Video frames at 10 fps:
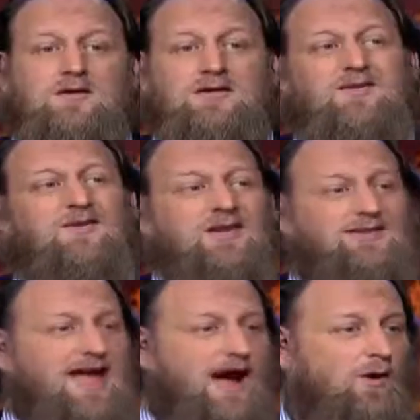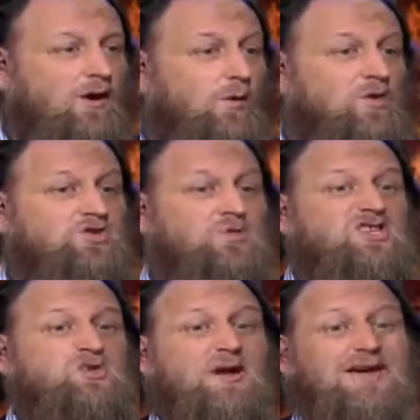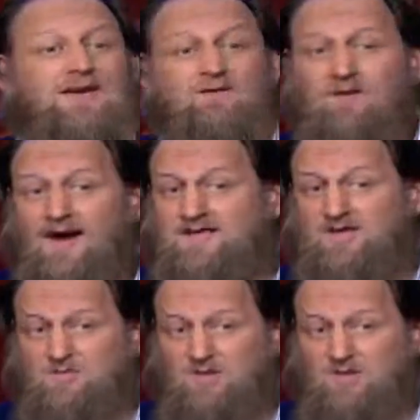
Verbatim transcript: giving dawah, which means we're inviting